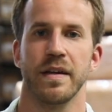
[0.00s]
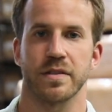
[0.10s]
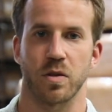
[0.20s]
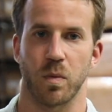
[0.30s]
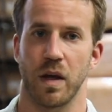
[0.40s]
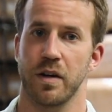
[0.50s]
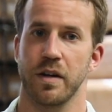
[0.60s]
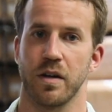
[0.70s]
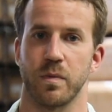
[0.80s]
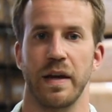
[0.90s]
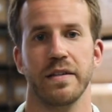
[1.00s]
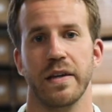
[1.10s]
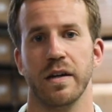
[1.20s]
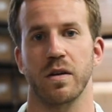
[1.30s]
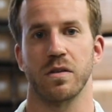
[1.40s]
So whether you're
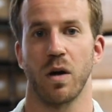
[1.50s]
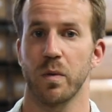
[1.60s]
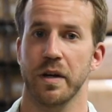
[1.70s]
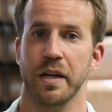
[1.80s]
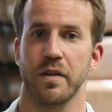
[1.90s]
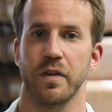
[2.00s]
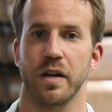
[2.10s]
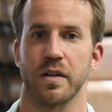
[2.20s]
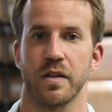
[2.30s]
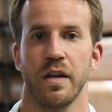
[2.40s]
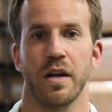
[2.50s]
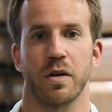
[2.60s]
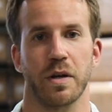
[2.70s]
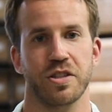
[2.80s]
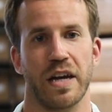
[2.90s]
raising or lowering your vehicle,
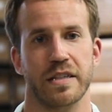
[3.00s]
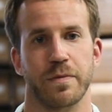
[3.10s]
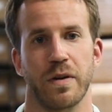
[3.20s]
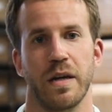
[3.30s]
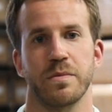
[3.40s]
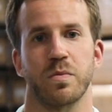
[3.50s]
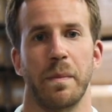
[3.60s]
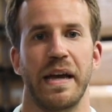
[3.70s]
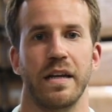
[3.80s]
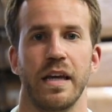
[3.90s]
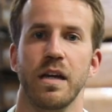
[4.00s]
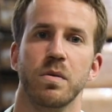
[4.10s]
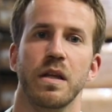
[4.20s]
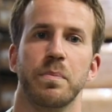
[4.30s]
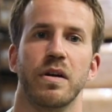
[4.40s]
QuickJack's frames remain
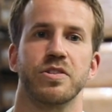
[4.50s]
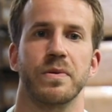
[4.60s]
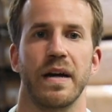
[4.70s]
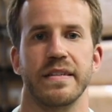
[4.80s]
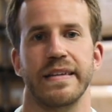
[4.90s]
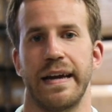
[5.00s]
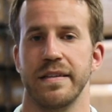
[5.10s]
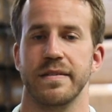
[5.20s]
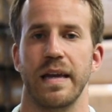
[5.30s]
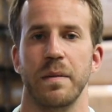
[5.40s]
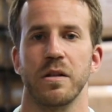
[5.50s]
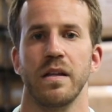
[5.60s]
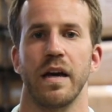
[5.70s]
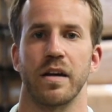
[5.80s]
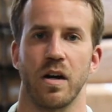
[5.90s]
equally pressurized and stable
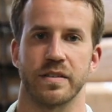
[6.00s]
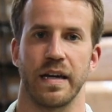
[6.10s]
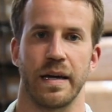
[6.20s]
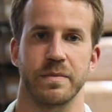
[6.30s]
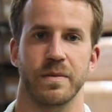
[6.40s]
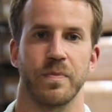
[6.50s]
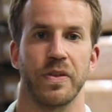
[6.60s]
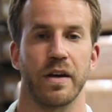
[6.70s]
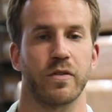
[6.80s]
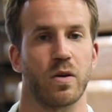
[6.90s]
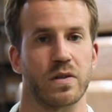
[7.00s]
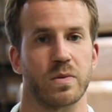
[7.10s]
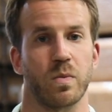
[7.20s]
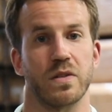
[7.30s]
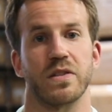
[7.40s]
at all times
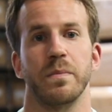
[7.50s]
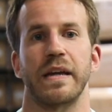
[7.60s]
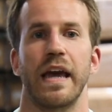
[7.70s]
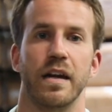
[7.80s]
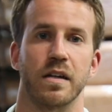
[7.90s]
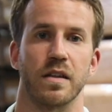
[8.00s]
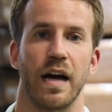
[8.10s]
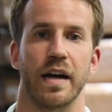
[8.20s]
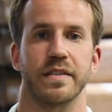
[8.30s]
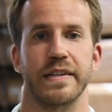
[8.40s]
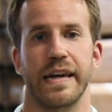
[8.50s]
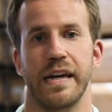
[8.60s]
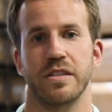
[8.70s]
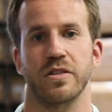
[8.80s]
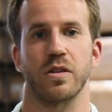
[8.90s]
course, once the mechanical lock is
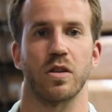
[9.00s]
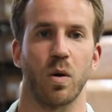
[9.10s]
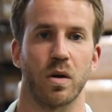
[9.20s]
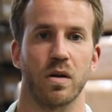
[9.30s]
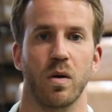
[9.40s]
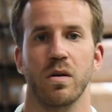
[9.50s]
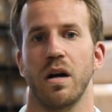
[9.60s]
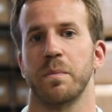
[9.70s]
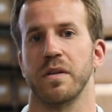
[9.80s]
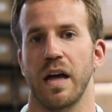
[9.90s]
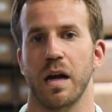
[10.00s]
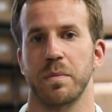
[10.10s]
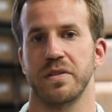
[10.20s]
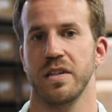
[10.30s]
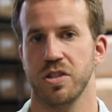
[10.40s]
engaged at the lower or upper lock
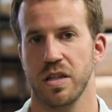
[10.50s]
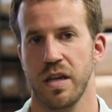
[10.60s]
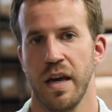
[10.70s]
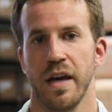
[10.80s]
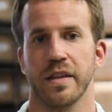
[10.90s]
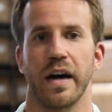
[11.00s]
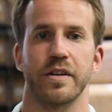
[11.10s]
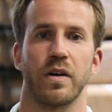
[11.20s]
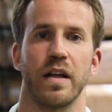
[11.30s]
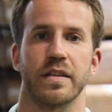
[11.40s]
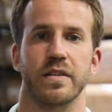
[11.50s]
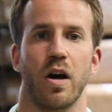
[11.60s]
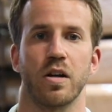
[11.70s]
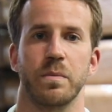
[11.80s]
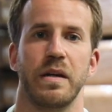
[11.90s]
position, the hydraulics
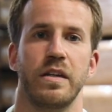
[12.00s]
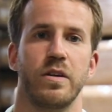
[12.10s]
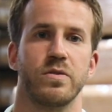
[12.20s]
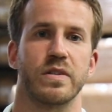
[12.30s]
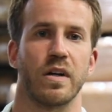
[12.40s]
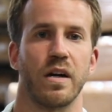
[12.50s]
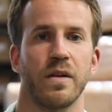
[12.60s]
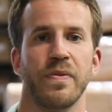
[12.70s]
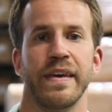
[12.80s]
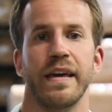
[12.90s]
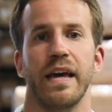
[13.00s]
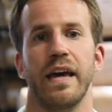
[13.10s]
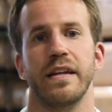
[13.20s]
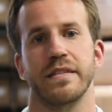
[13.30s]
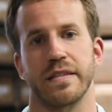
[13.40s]
aren't being used at all,
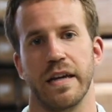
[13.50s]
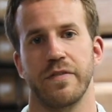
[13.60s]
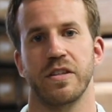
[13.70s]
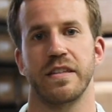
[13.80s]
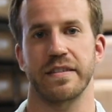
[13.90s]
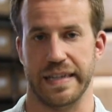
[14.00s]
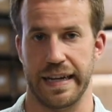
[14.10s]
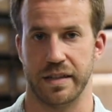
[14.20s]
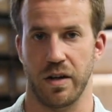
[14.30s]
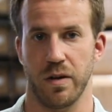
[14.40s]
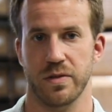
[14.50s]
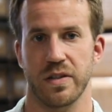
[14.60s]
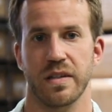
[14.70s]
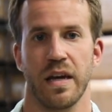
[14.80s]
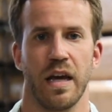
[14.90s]
and it's safe to disconnect the
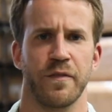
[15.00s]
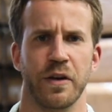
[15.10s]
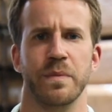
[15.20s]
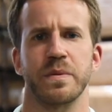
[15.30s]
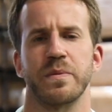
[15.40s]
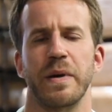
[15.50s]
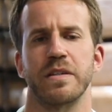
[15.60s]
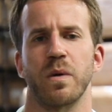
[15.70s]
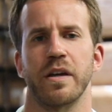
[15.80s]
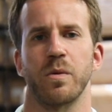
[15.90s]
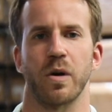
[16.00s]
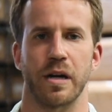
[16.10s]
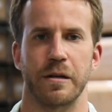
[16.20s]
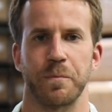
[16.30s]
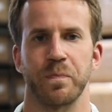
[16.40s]
hoses and free up some space while you work.
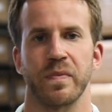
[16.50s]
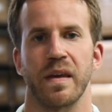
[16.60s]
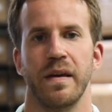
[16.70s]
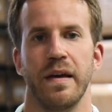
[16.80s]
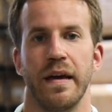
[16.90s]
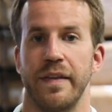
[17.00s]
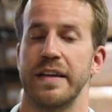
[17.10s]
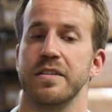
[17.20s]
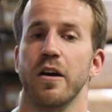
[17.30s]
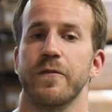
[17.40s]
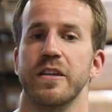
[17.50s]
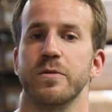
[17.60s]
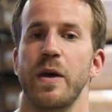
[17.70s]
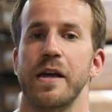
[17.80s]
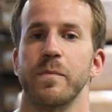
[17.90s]
And that's all for this
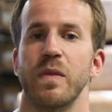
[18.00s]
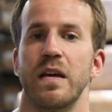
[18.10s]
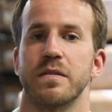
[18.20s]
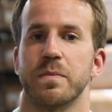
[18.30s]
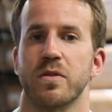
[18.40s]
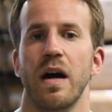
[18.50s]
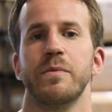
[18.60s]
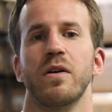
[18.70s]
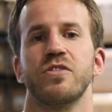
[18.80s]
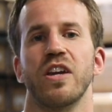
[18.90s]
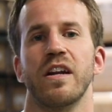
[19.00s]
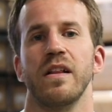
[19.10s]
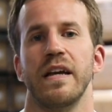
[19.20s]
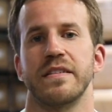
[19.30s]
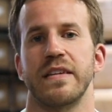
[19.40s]
week. Subscribe to our
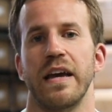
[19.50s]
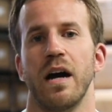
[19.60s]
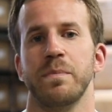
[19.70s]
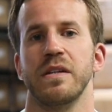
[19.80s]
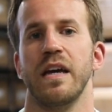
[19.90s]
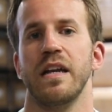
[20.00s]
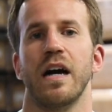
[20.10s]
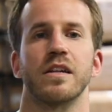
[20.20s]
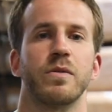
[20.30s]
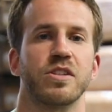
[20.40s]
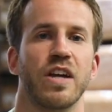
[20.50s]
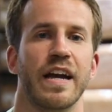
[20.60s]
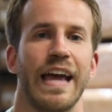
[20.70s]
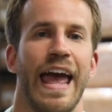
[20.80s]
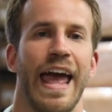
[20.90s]
channel and stay up to date on QuickJack,